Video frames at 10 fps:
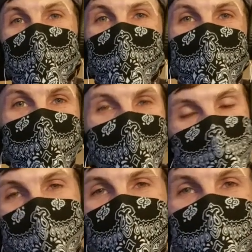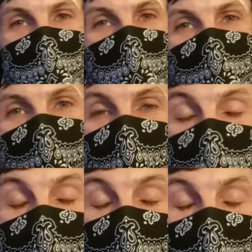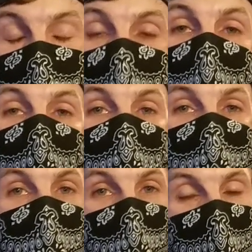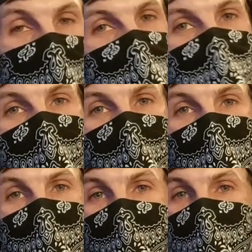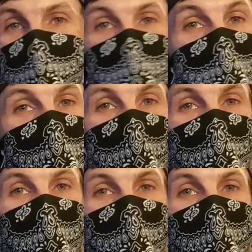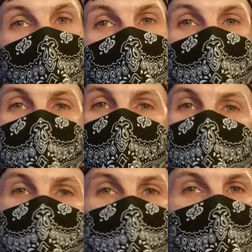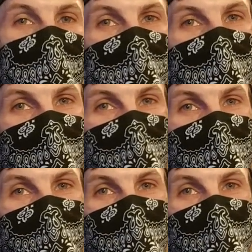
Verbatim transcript: for watching. Thank you for subscribing. And as always, I will see you in the next video. Bye.